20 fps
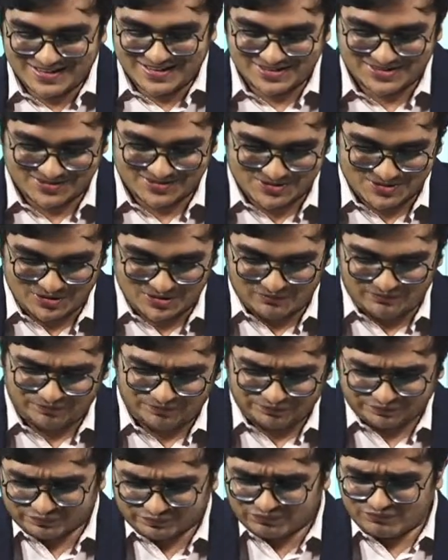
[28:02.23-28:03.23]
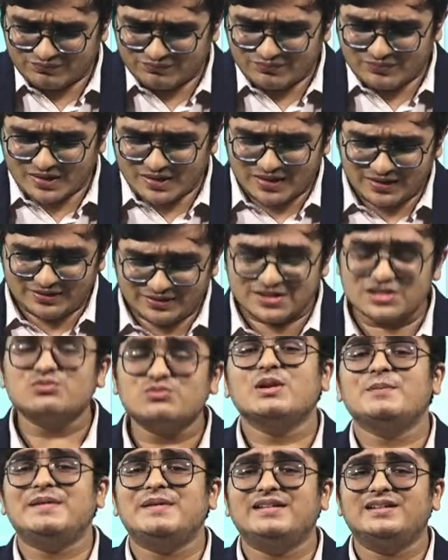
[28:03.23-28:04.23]
So this
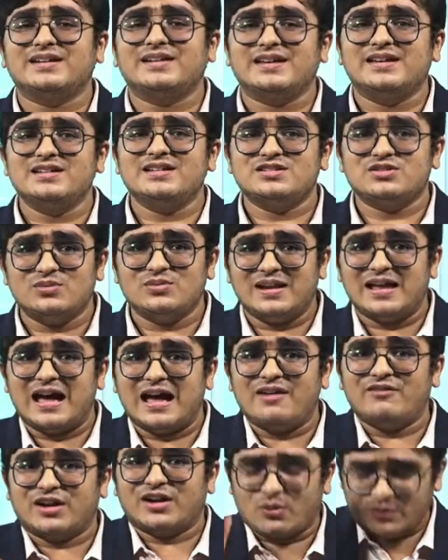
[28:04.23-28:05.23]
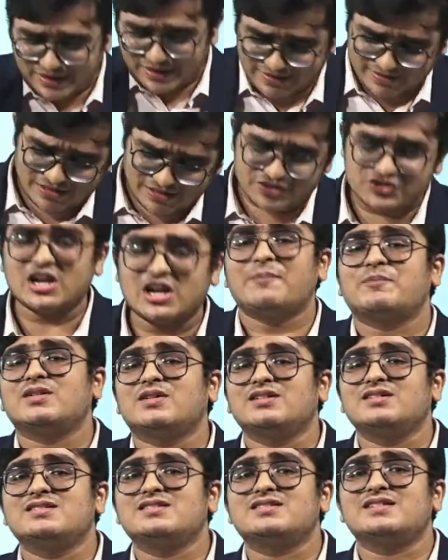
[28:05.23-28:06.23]
will be the case. You will have around 18
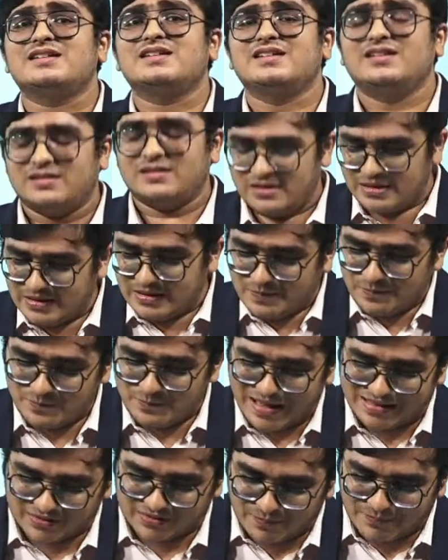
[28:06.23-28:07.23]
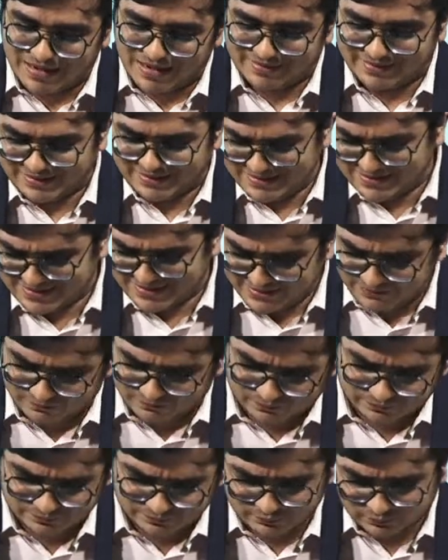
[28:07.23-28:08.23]
chapters in mathematics.
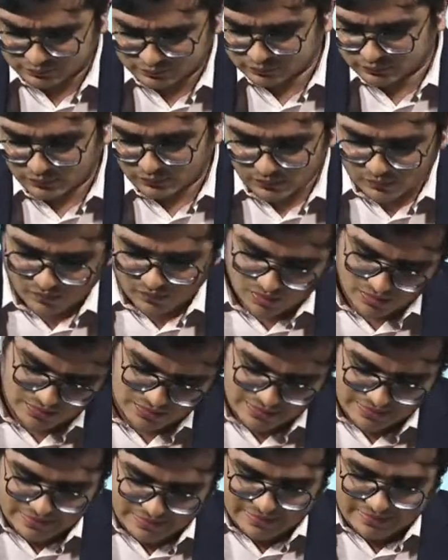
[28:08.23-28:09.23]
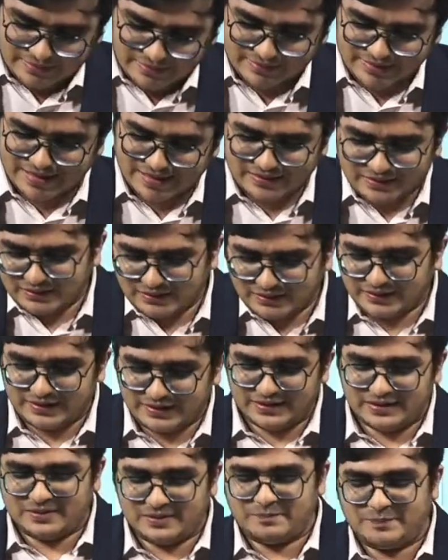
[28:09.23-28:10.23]
Then
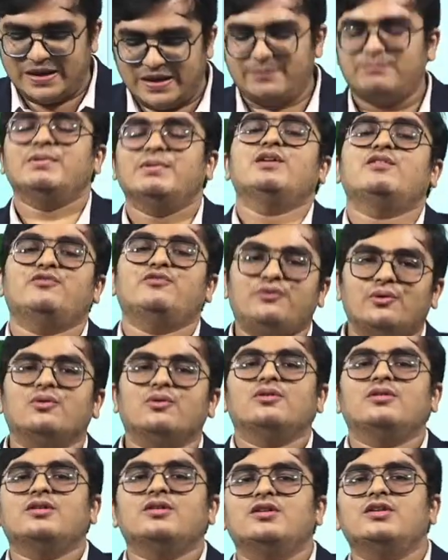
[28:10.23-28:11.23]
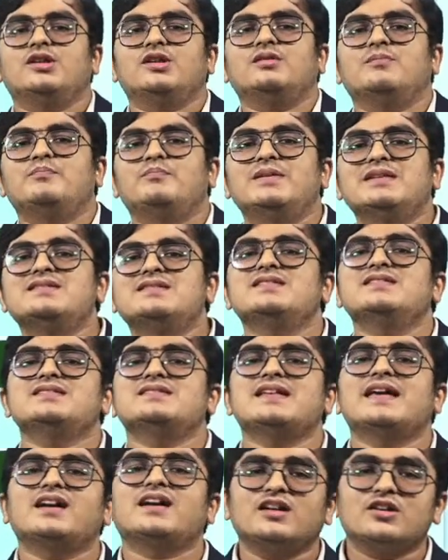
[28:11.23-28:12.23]
in paper 4,
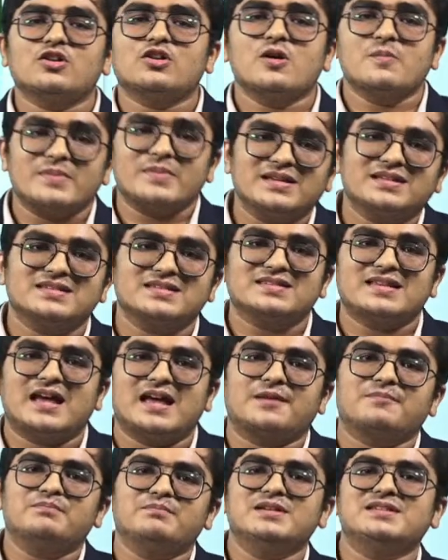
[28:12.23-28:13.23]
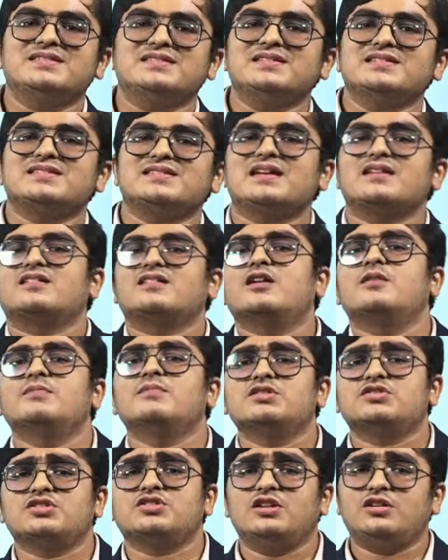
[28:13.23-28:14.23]
business economics and business and
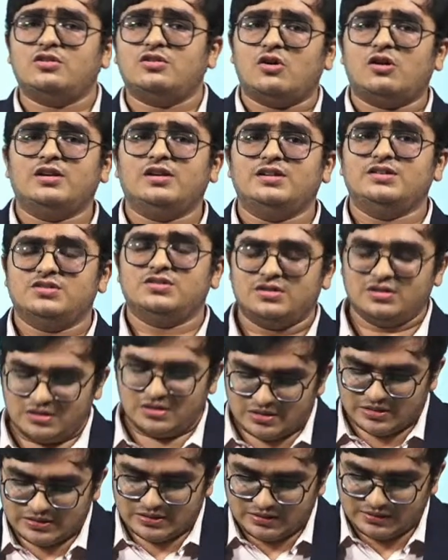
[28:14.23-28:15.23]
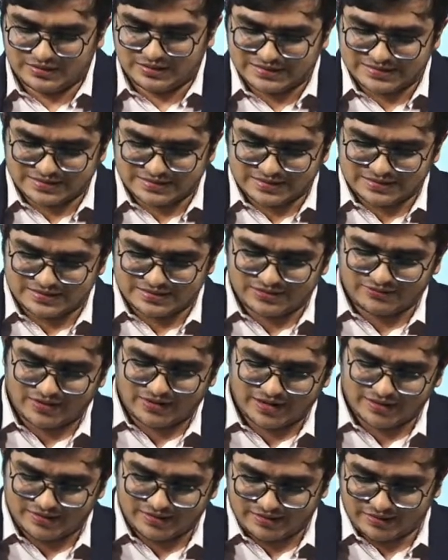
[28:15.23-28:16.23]
commercial knowledge. This is
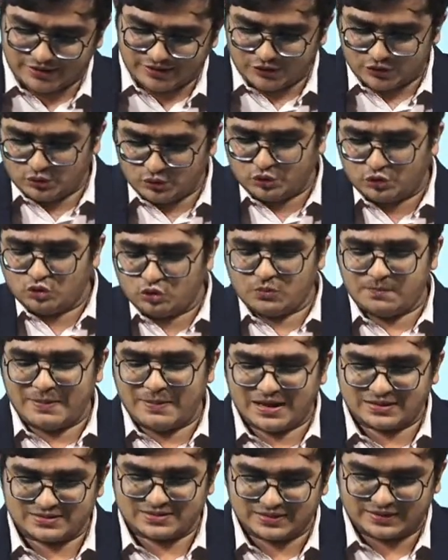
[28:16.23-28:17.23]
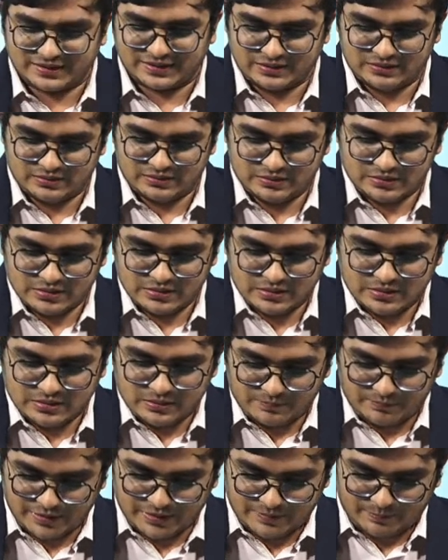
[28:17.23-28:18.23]
divided into two parts again.
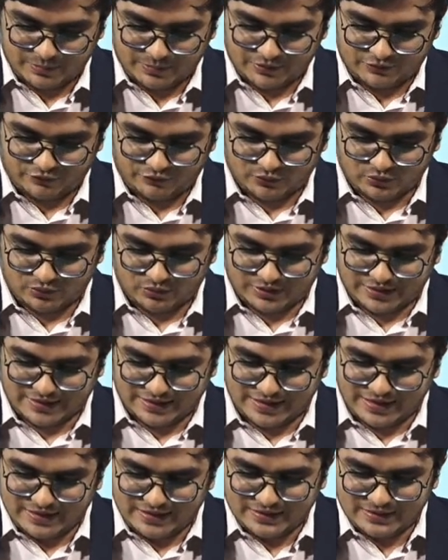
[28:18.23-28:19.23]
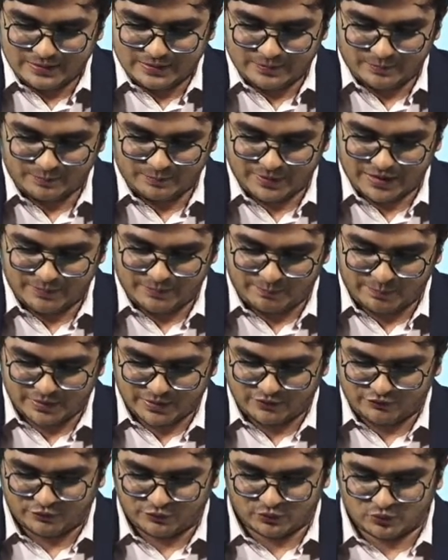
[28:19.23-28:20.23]
Paper 4A,
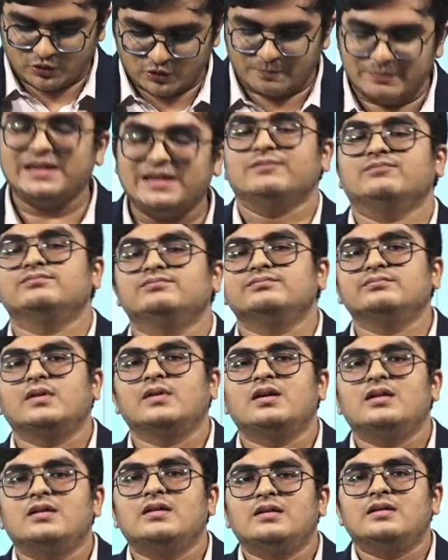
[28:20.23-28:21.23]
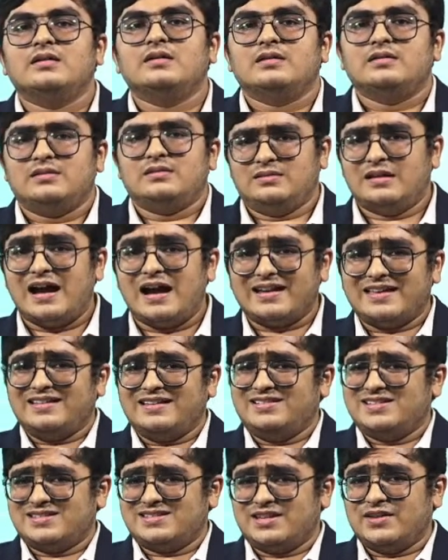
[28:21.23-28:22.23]
paper 4B.
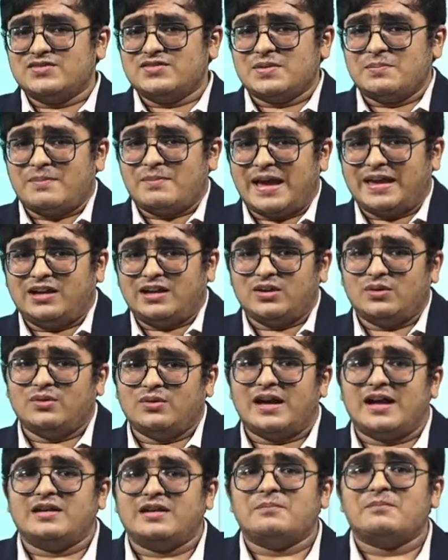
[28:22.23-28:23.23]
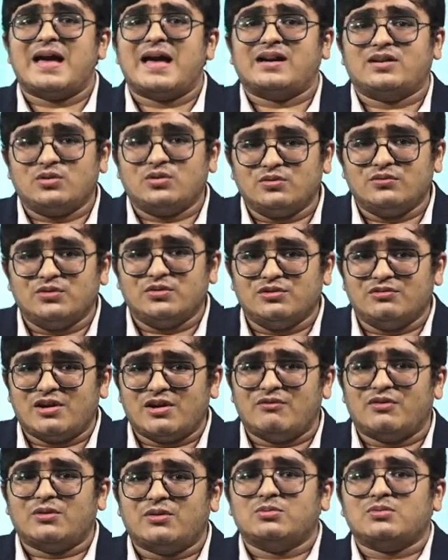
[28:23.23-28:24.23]
Again, this gives a micro and a macro view
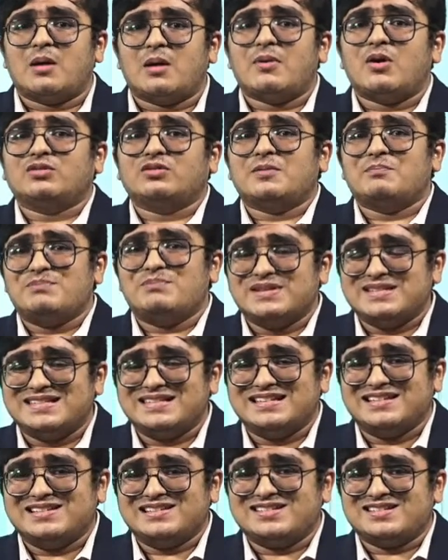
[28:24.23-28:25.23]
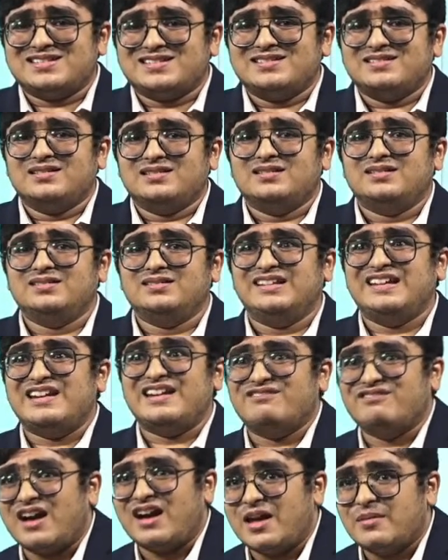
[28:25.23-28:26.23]
about the business, the
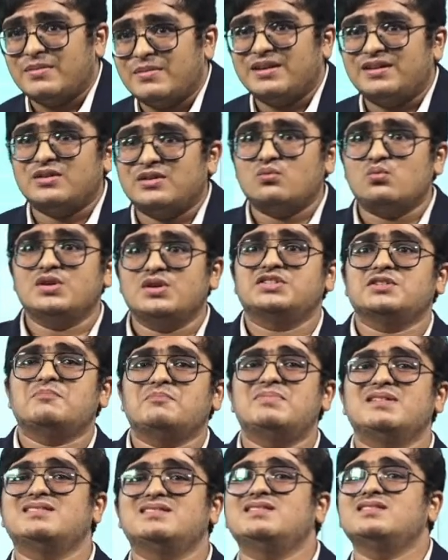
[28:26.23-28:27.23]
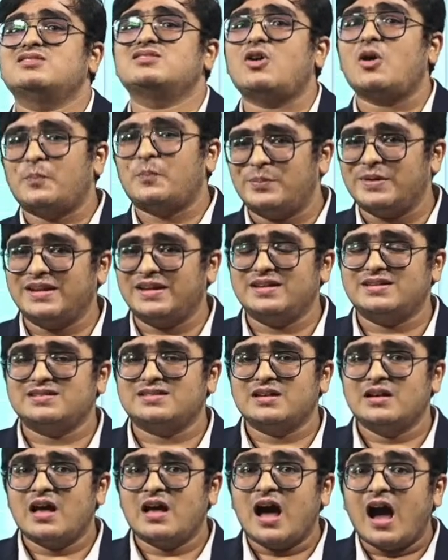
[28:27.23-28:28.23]
environment in which a business
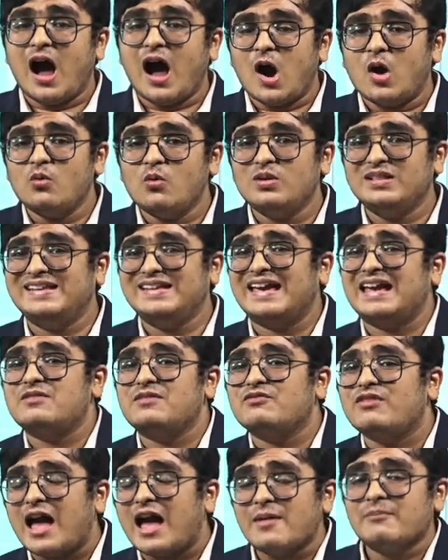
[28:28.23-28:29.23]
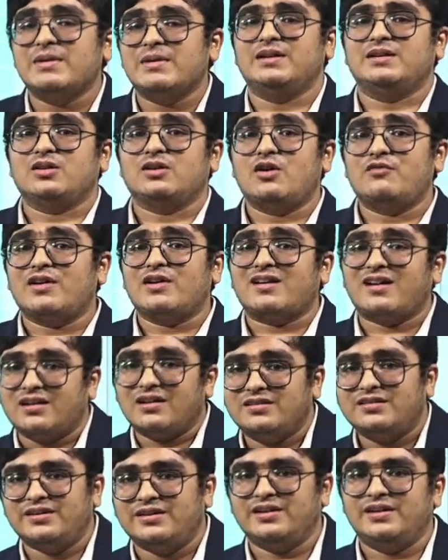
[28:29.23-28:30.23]
operates, how will the environment of a
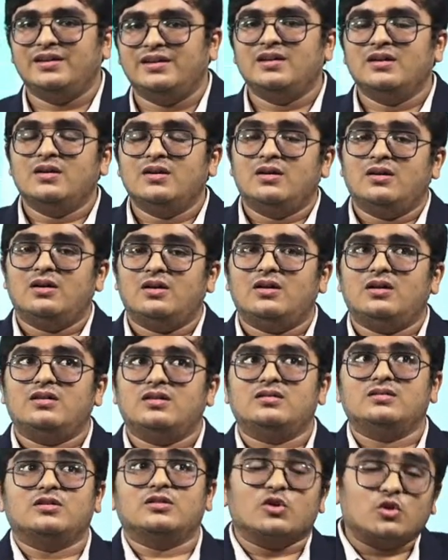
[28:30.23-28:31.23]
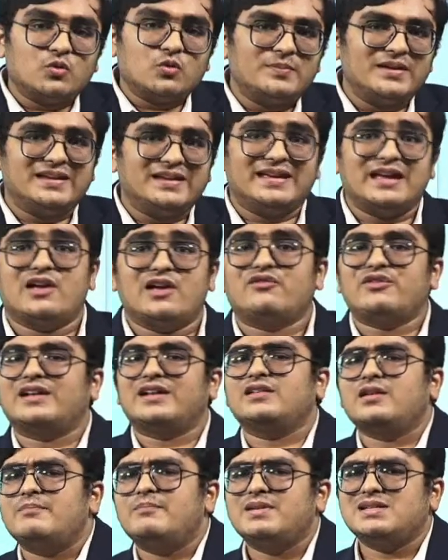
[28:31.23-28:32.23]
country or globally
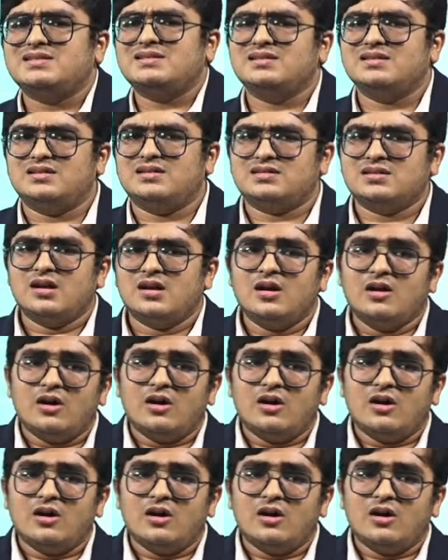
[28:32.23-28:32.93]
affect the business.